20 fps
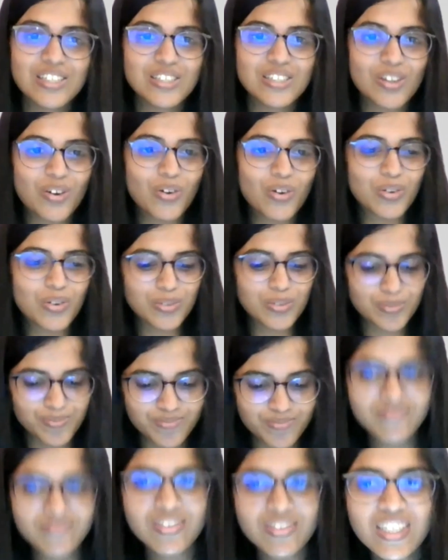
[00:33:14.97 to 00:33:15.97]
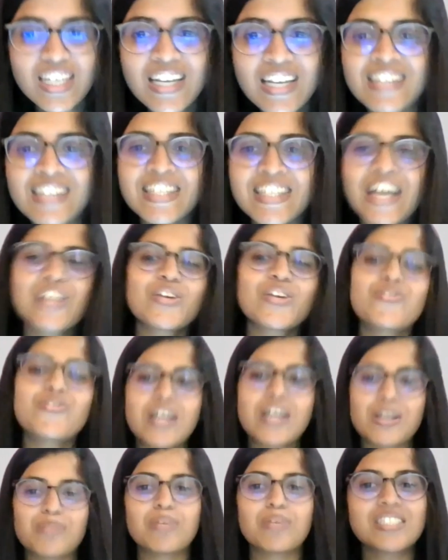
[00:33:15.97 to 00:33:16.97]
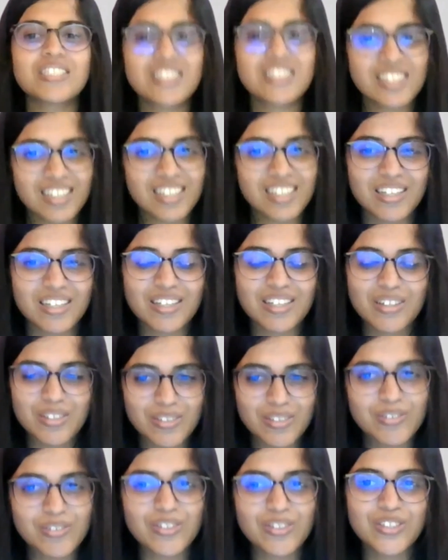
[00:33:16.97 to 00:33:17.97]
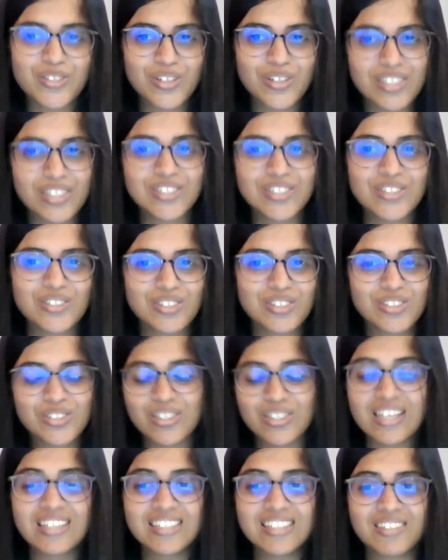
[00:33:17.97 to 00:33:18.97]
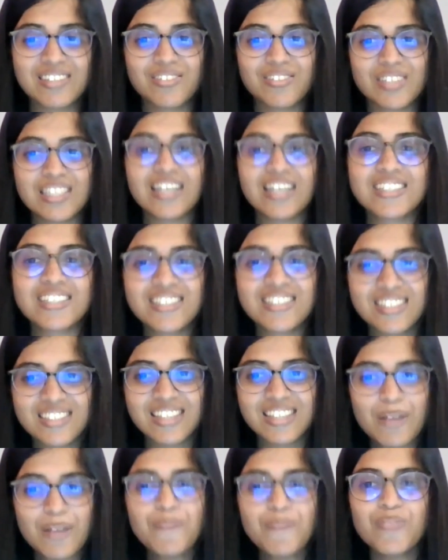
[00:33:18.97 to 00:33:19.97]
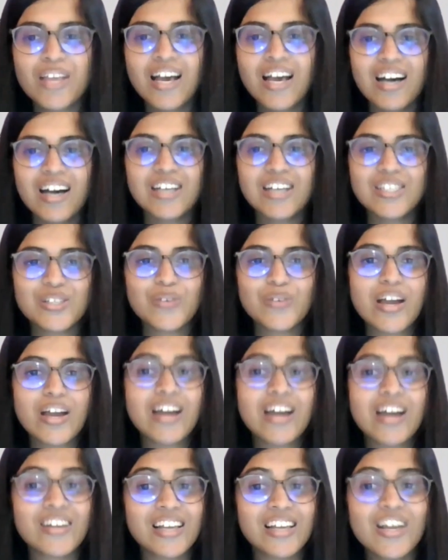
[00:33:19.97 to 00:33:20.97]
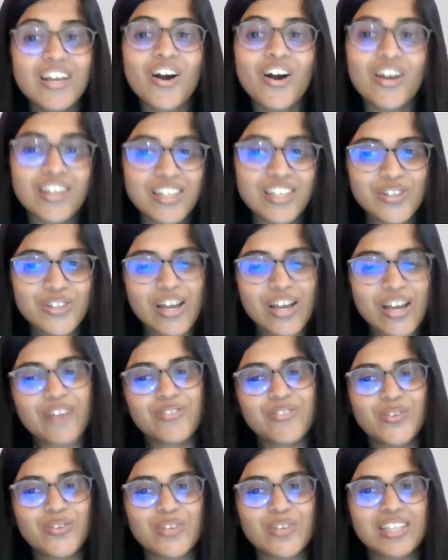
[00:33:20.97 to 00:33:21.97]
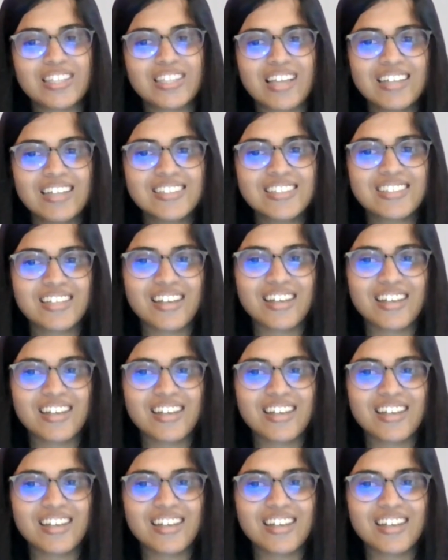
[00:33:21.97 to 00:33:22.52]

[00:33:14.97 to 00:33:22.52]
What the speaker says: So thank you very much for joining today with us, sir. So we are really honored to have you with us.